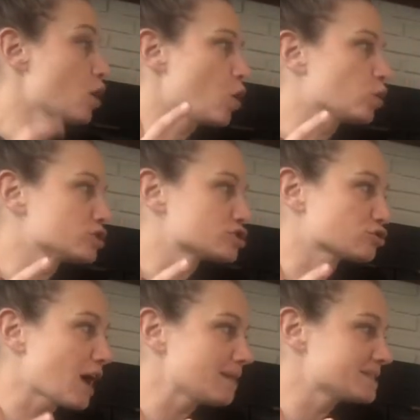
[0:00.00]
or
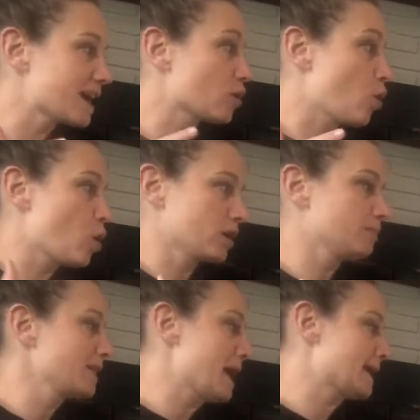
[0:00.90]
inscribed angle on a
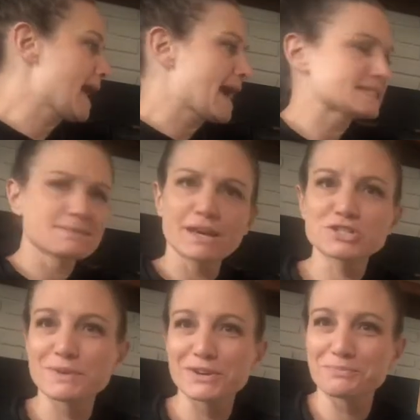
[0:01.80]
blank has a
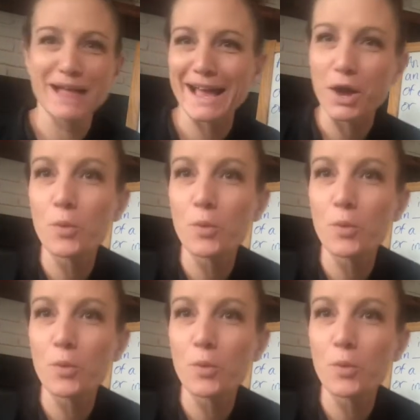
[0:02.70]
measurement of blank.